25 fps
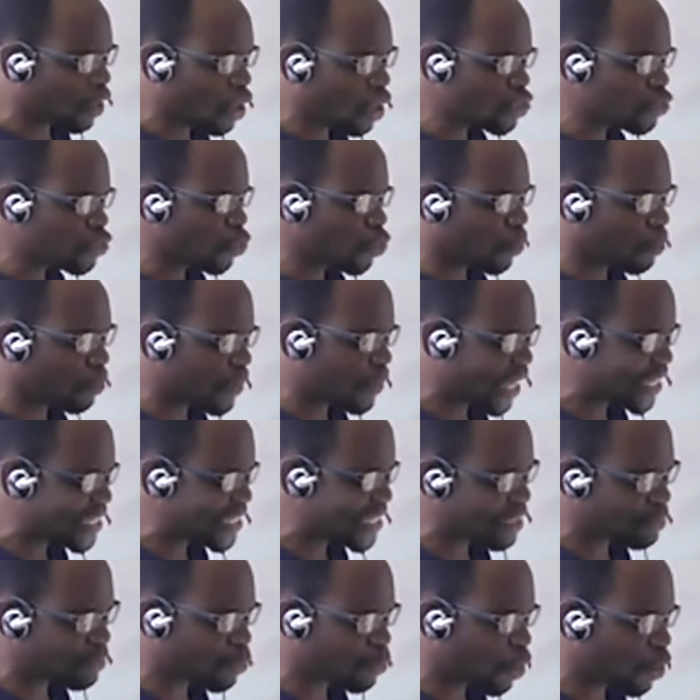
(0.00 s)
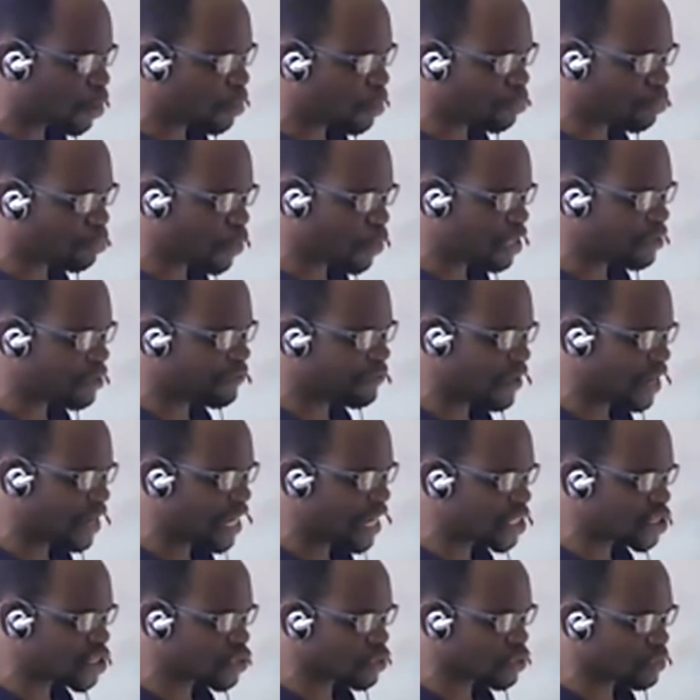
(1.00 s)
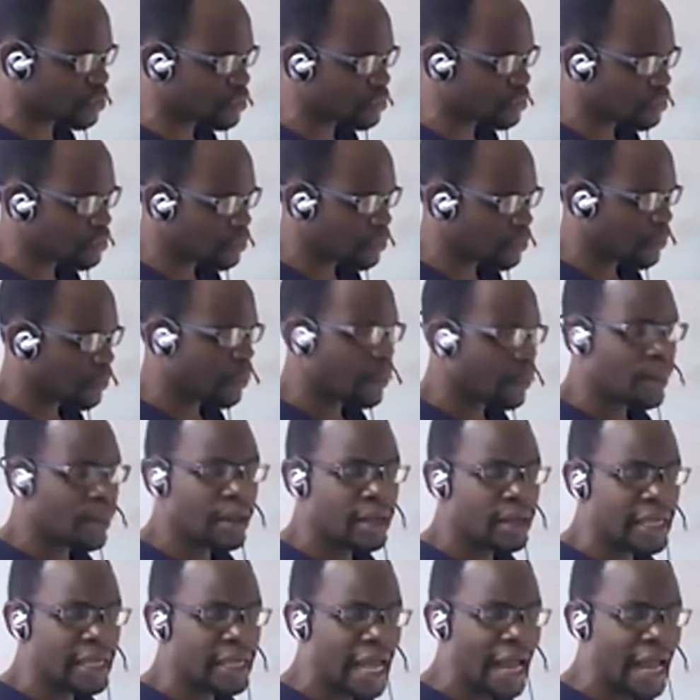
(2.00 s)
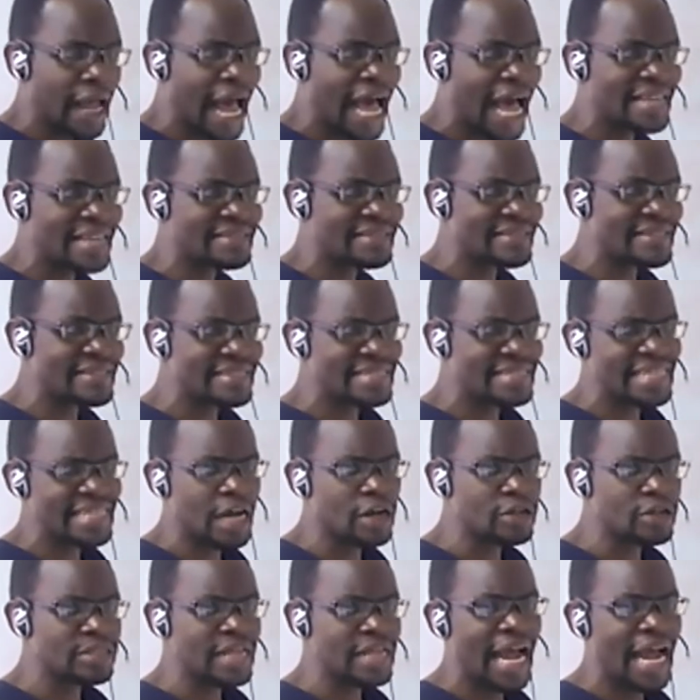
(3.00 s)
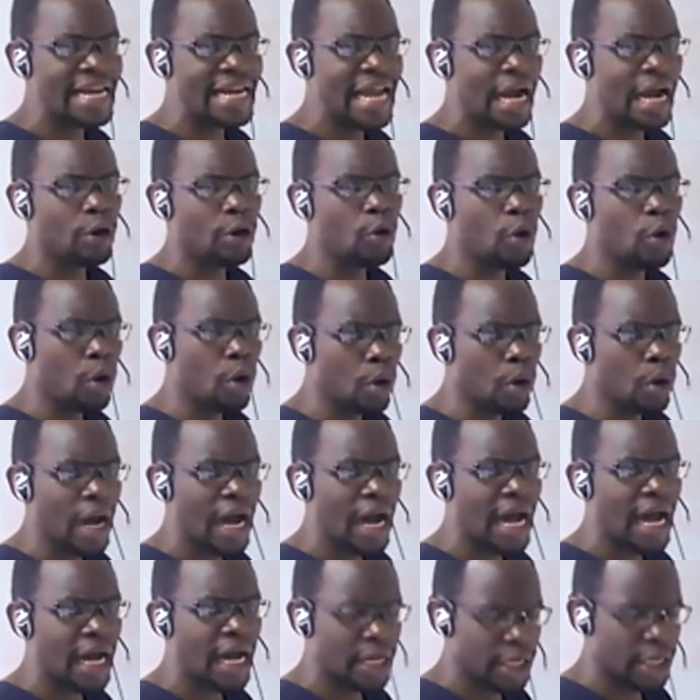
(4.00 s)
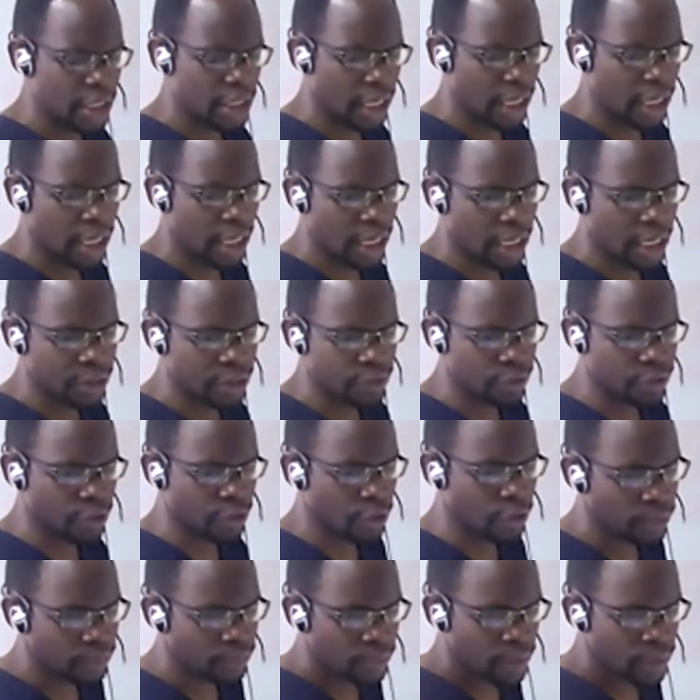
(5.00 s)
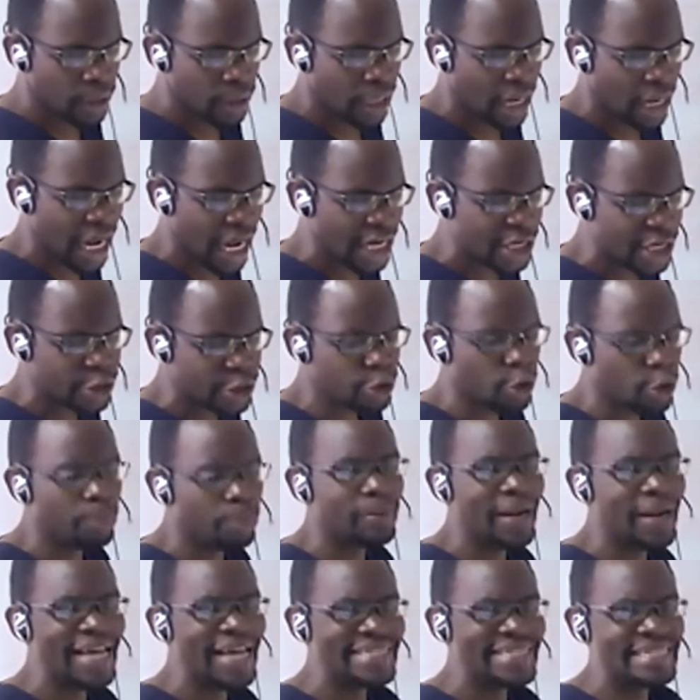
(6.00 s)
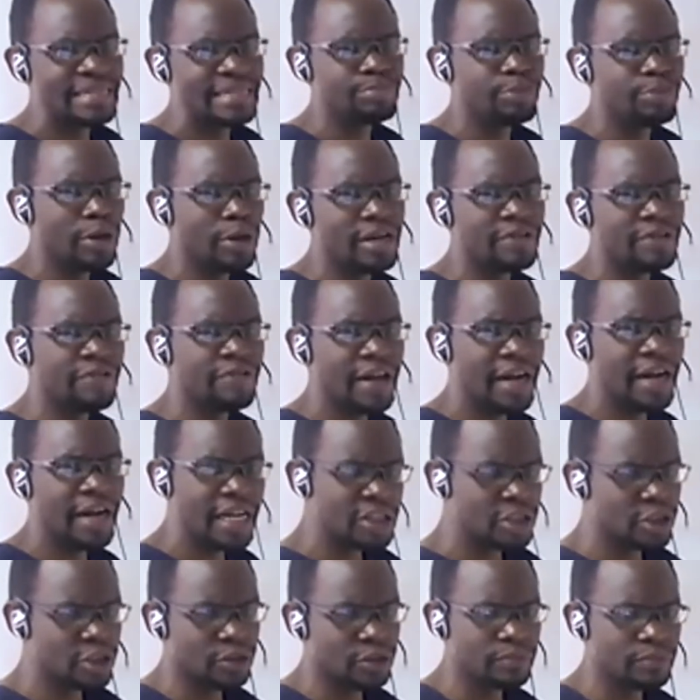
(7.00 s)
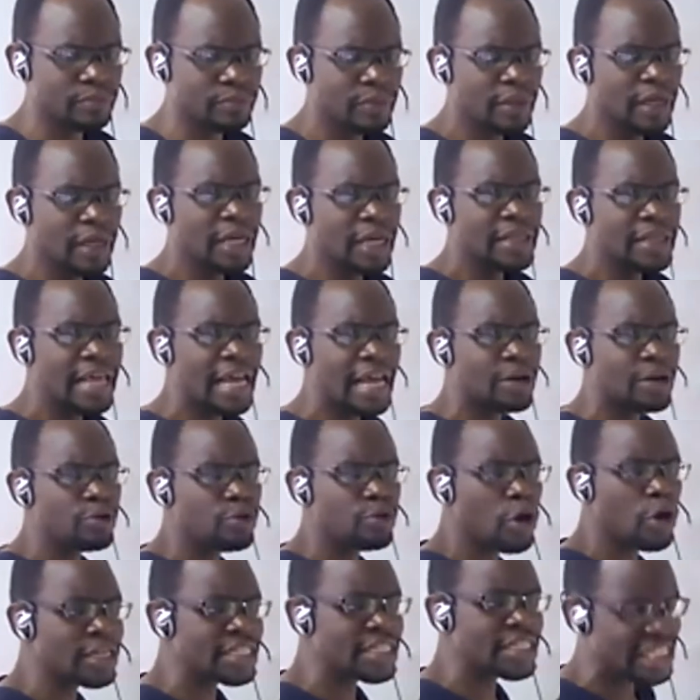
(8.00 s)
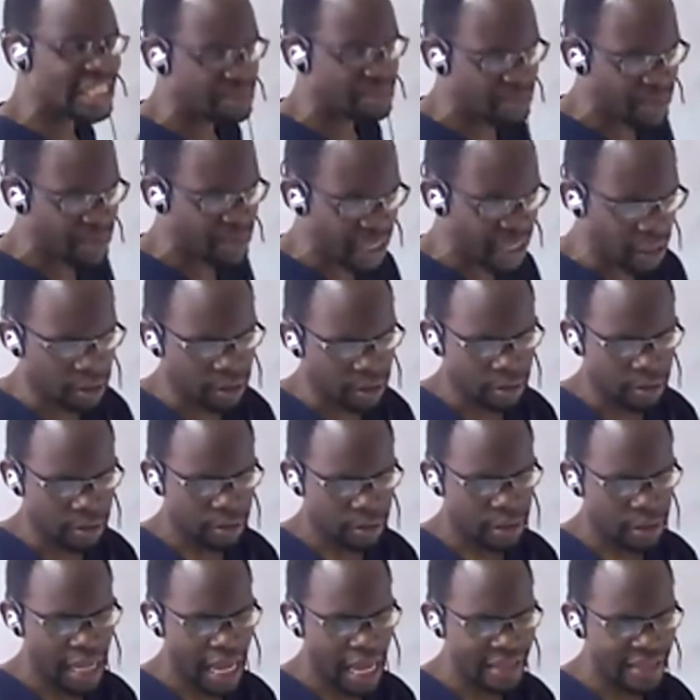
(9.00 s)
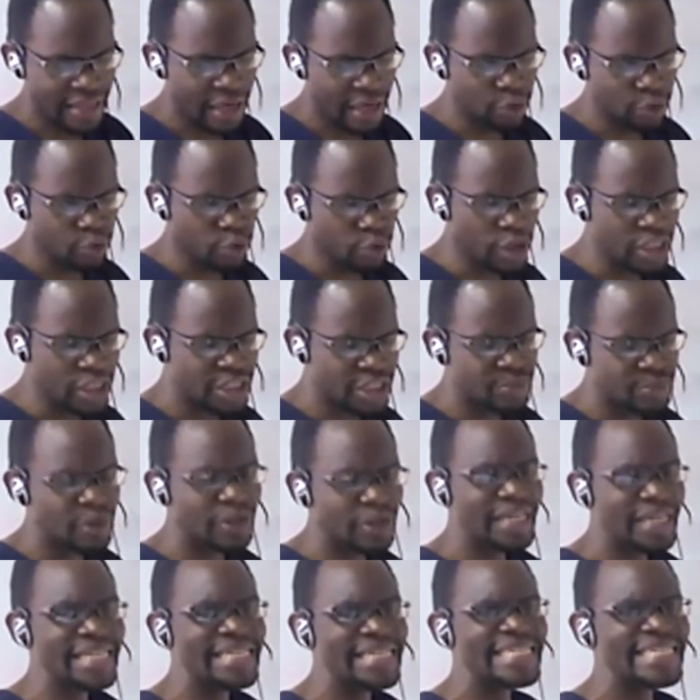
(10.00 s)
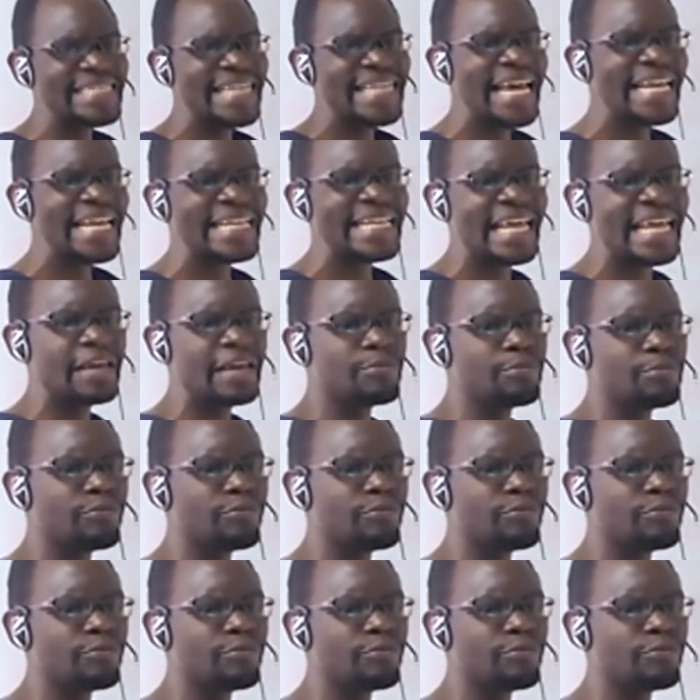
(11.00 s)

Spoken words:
neoplastic proliferation, yeah, as these cells undergo you know, neoplastic proliferation, they do not spill. Yeah, they do not spill. Instead, they